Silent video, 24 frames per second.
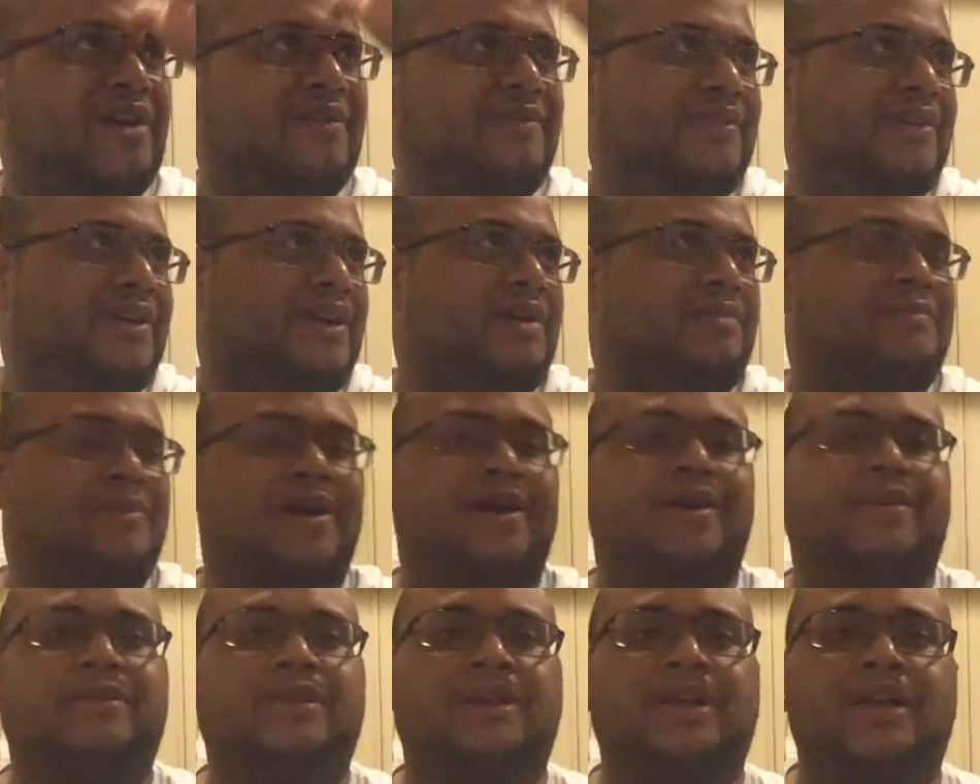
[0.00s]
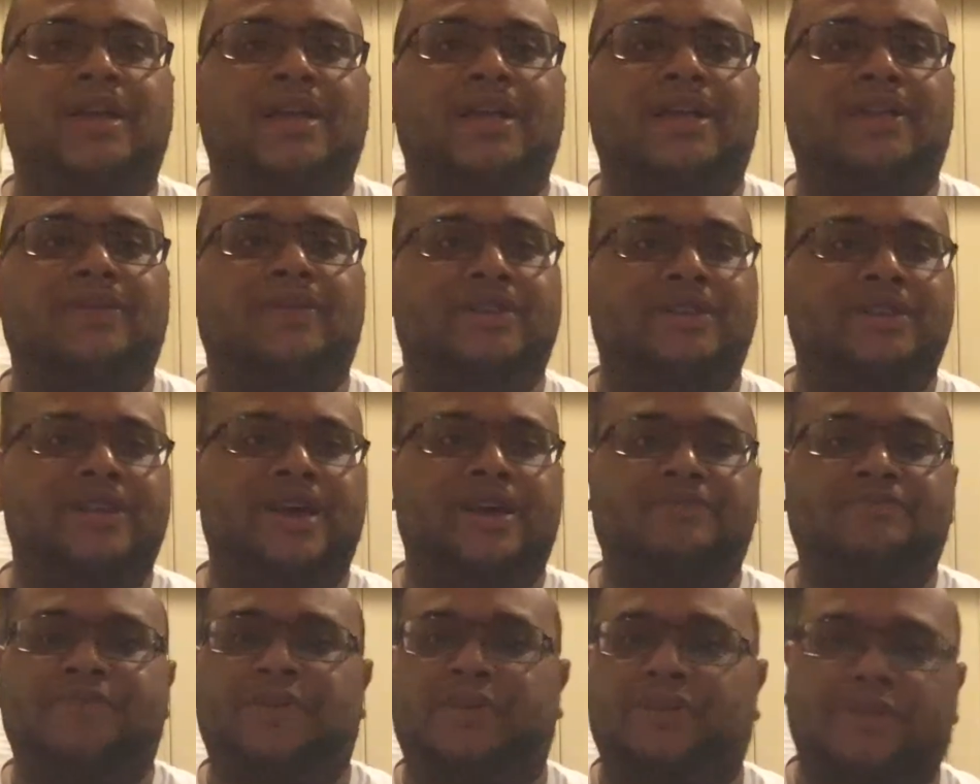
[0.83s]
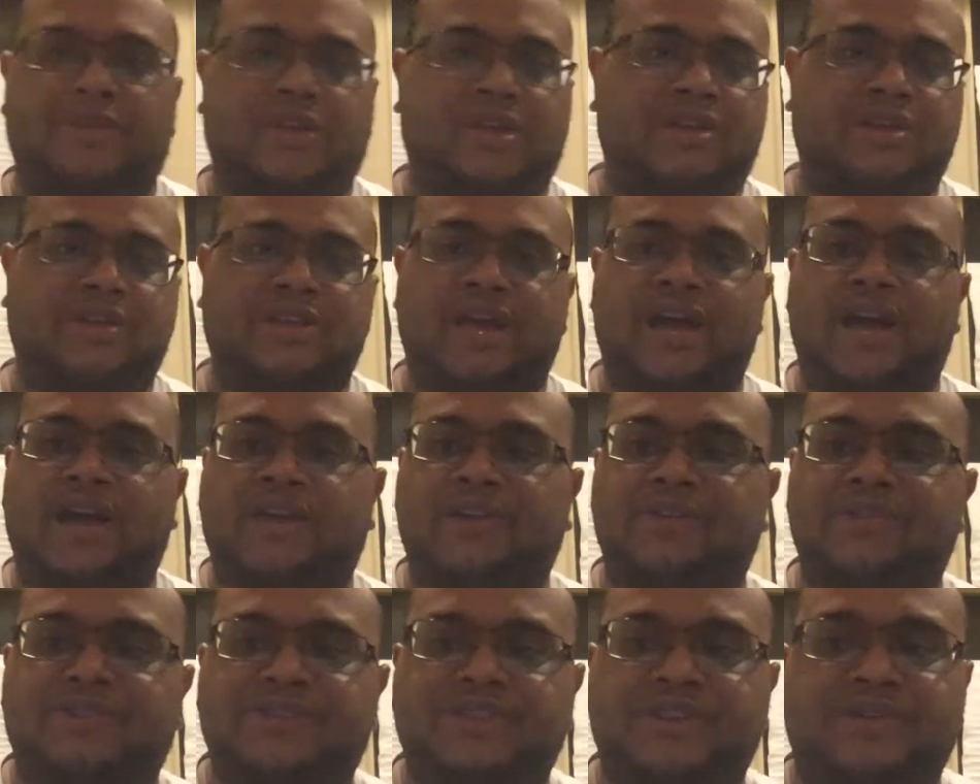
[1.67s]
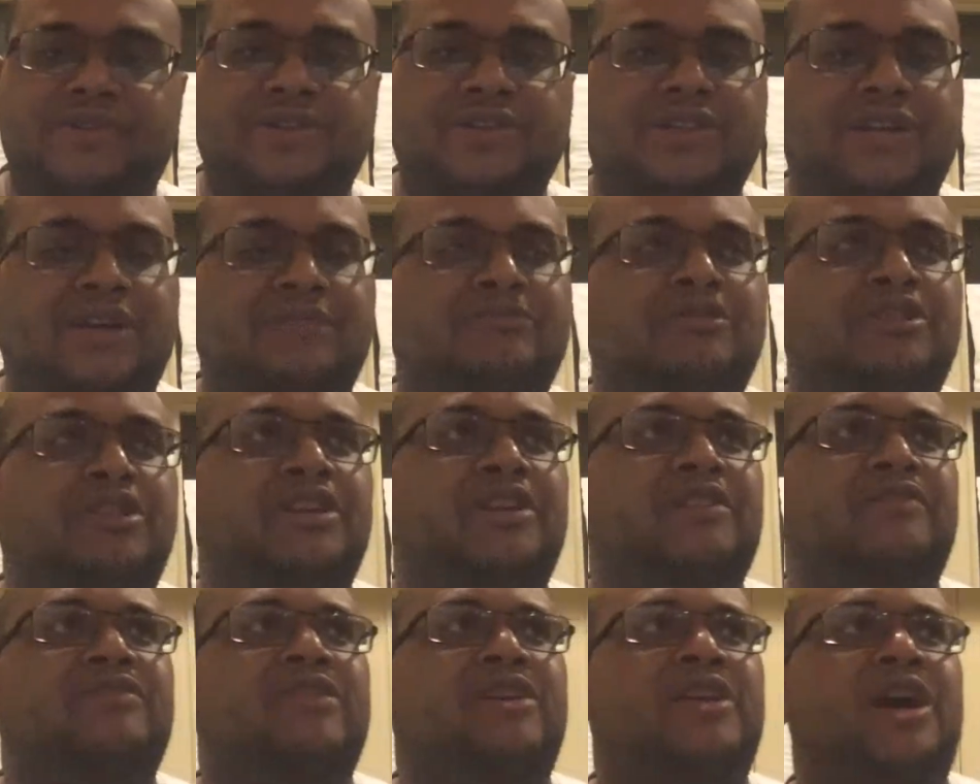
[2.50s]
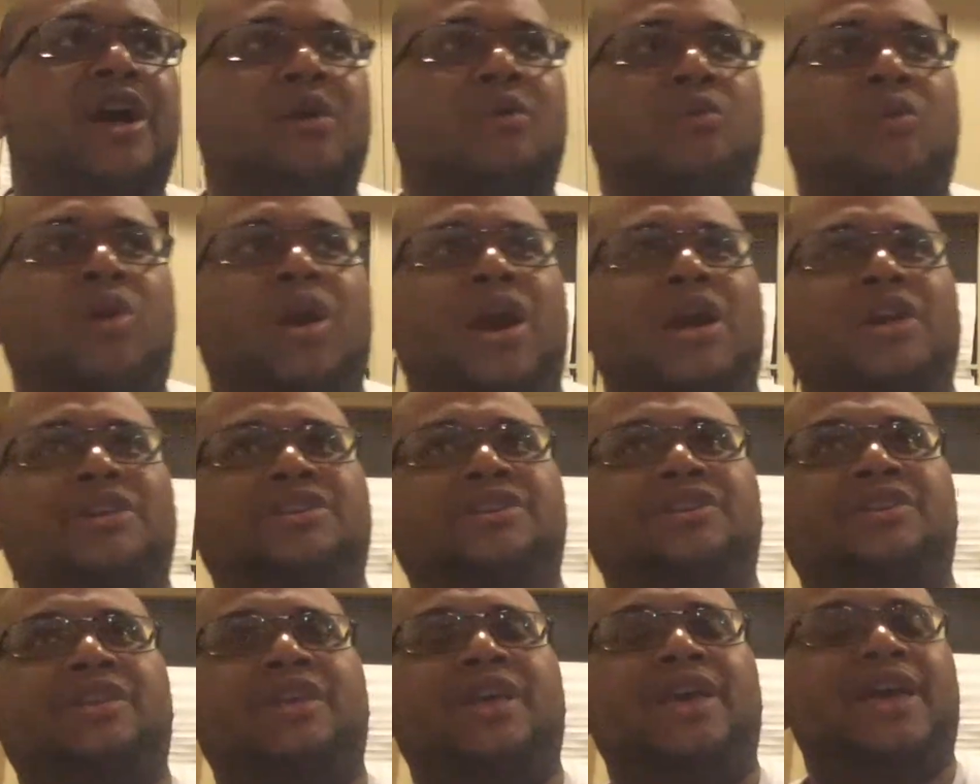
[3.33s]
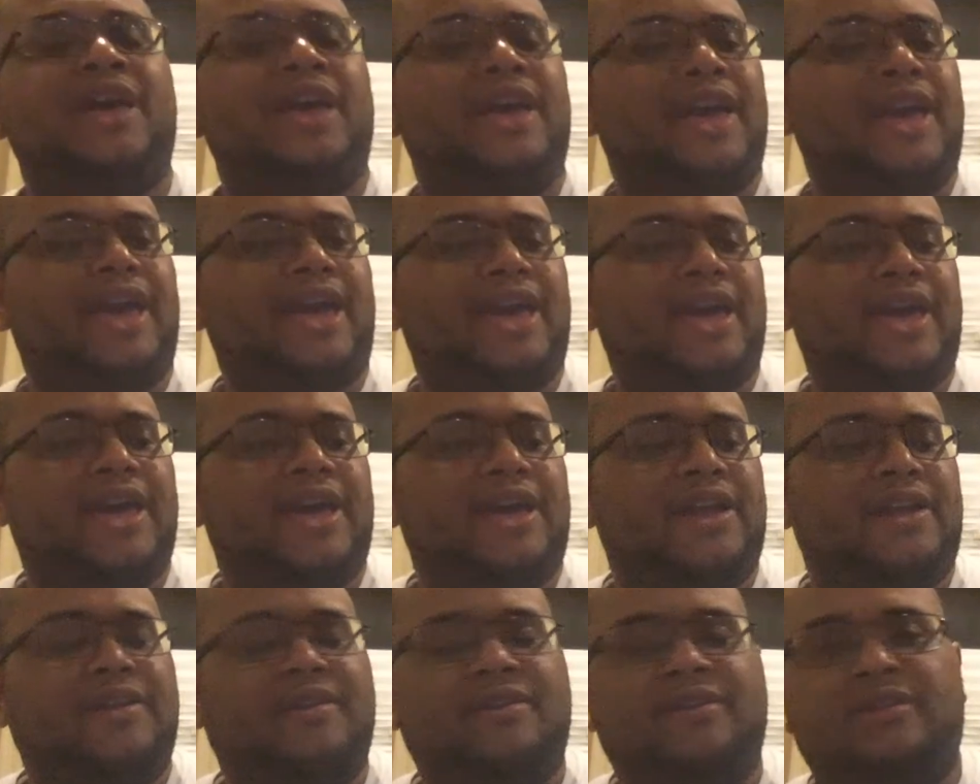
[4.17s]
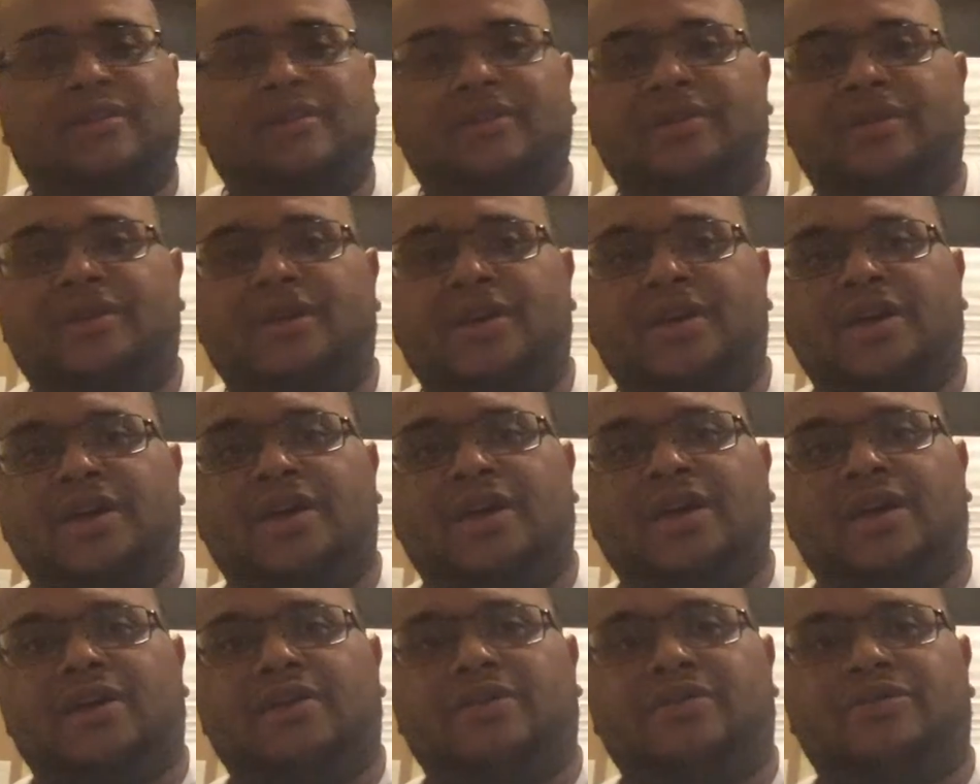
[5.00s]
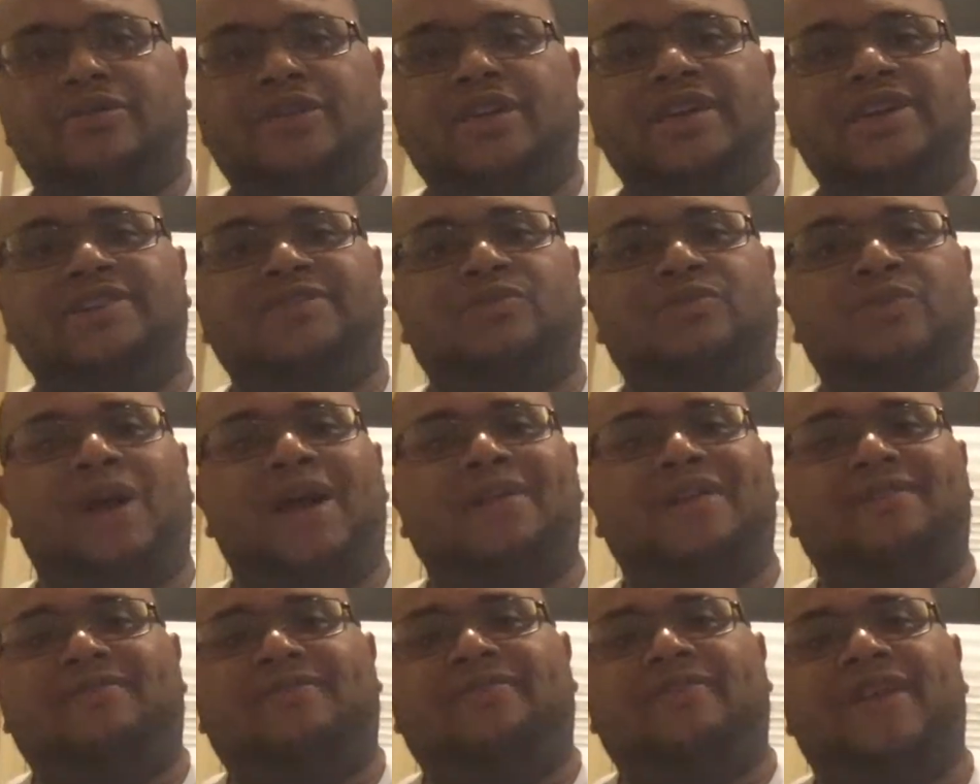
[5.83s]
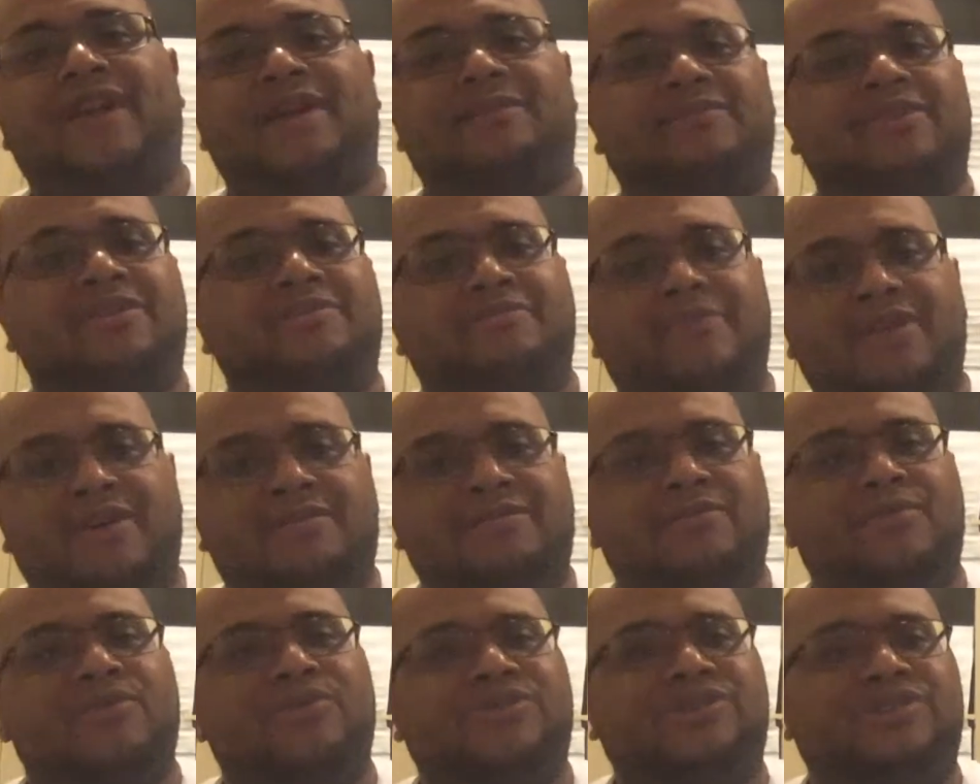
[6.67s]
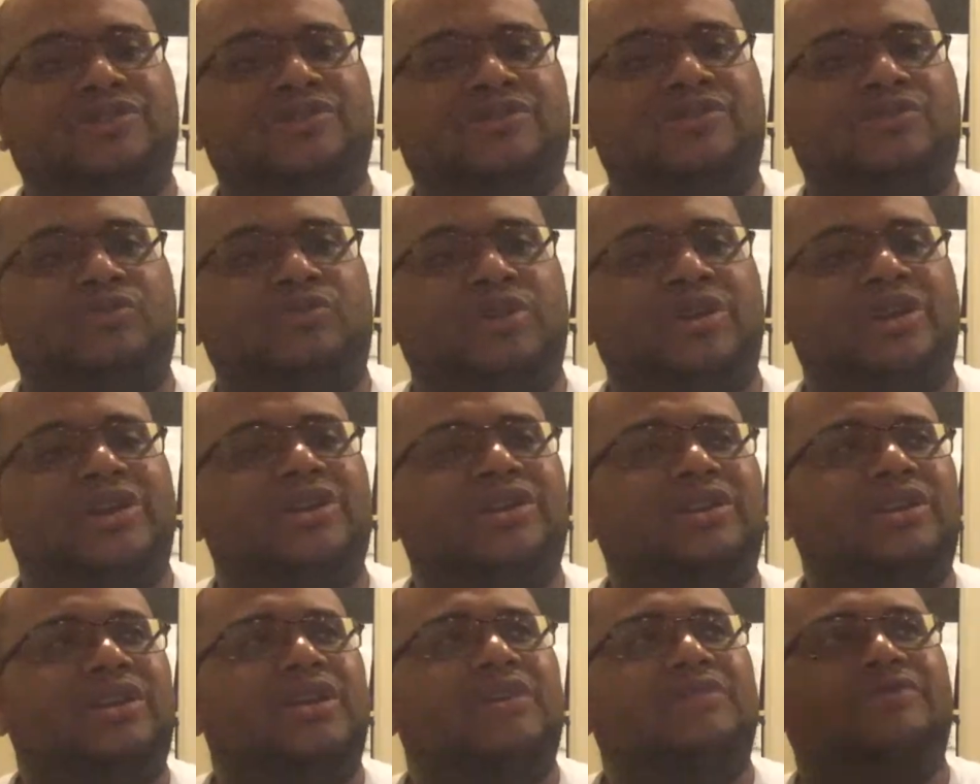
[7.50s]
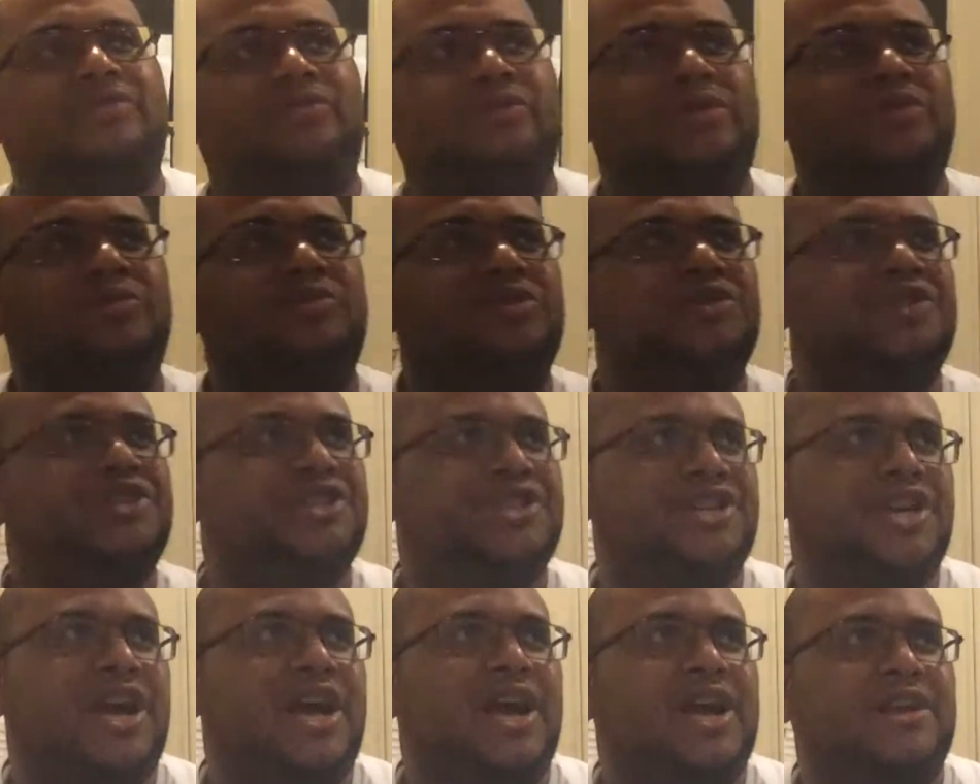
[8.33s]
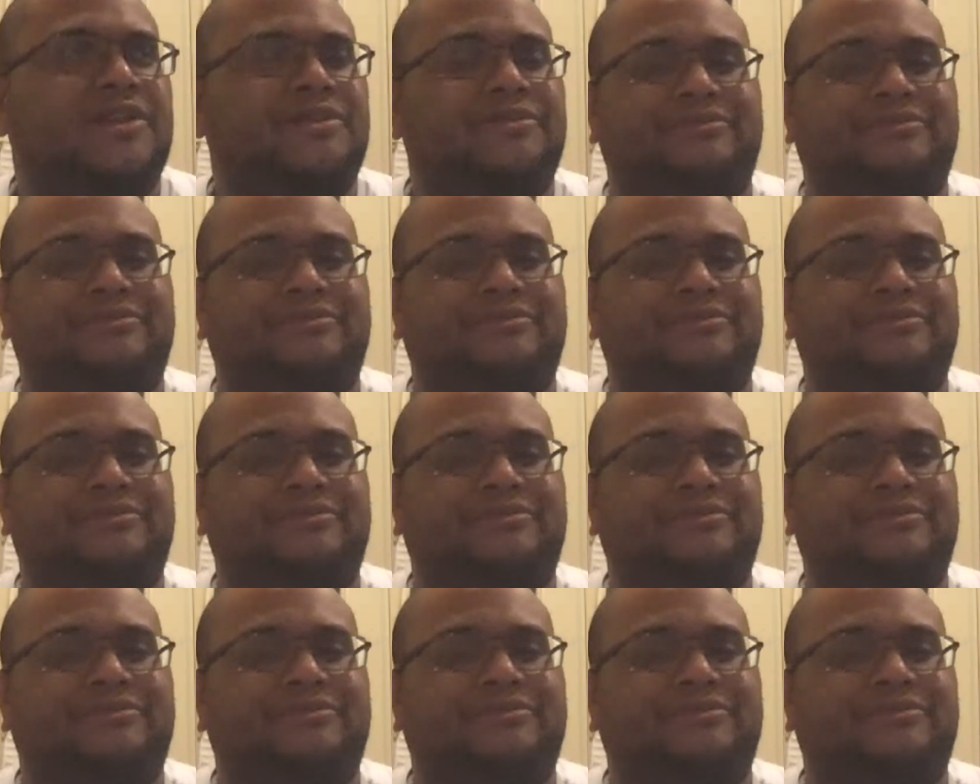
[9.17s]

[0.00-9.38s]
about the death penalty, a docu-series, I believe, that I watched. And these white family members, when their loved one was shot,